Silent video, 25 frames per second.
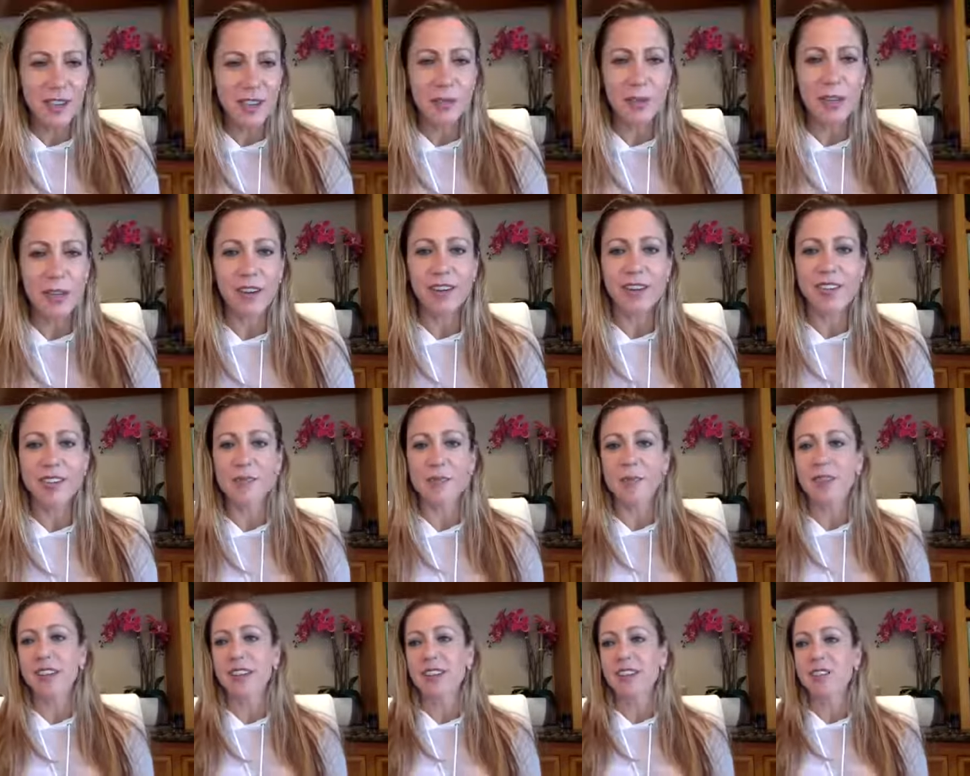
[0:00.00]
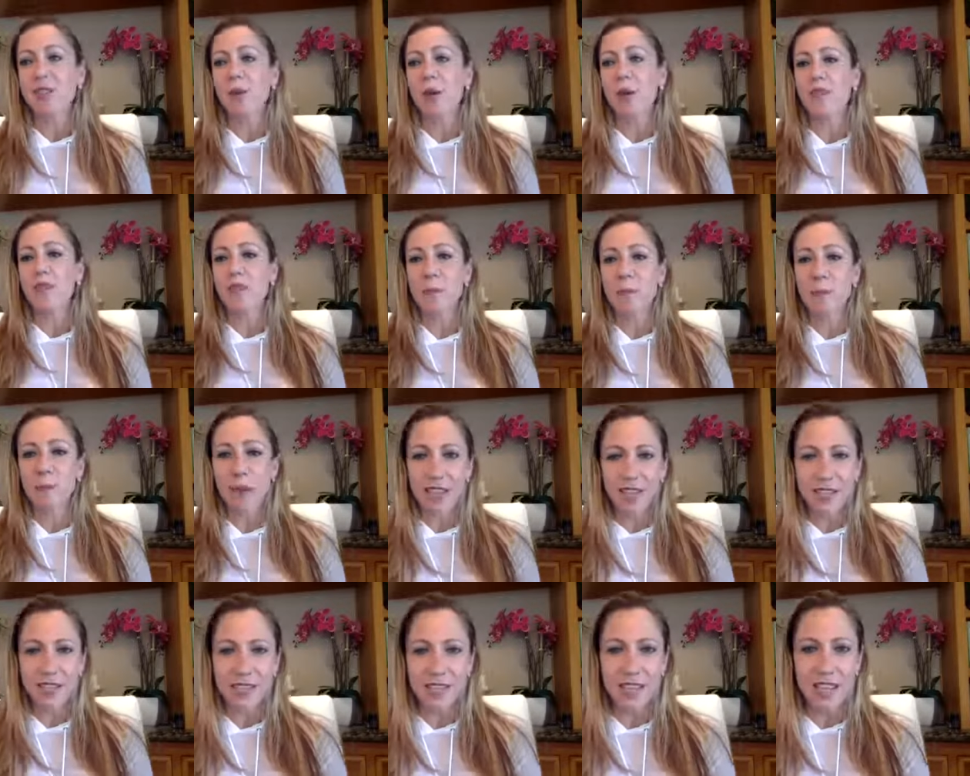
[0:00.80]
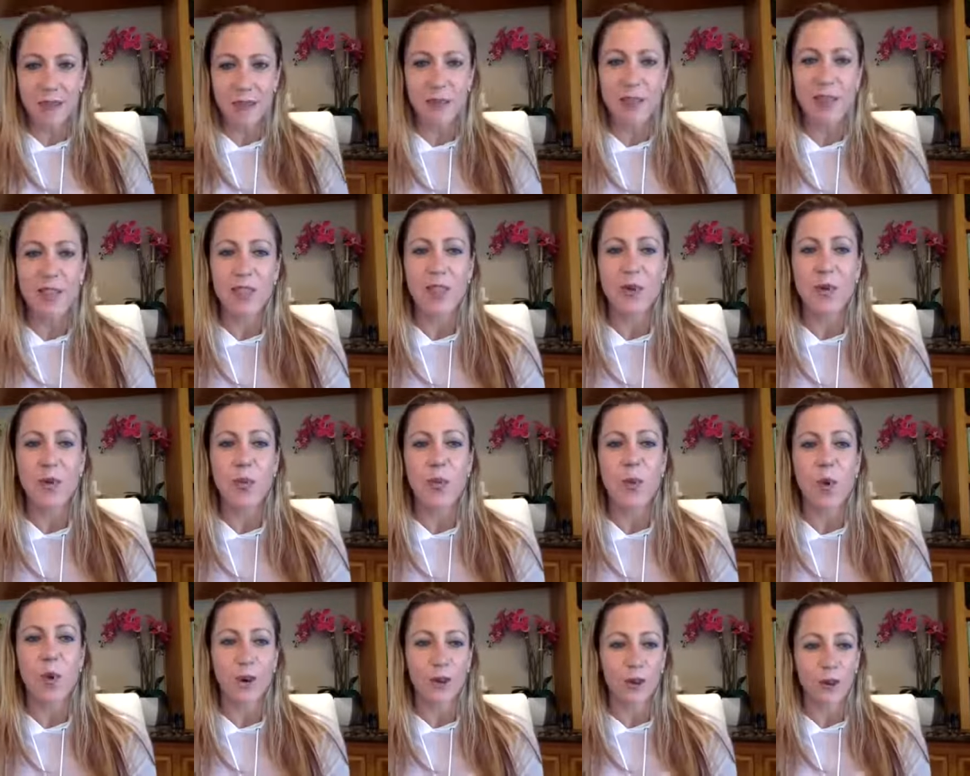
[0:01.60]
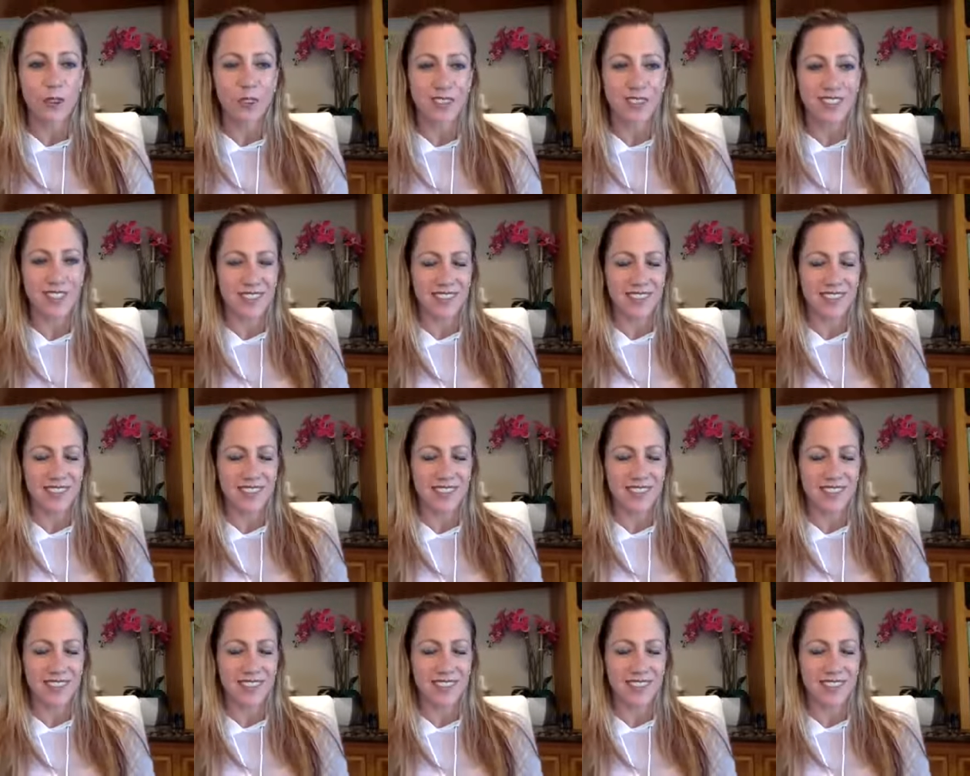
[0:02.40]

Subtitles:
here is because you have the best name in the world.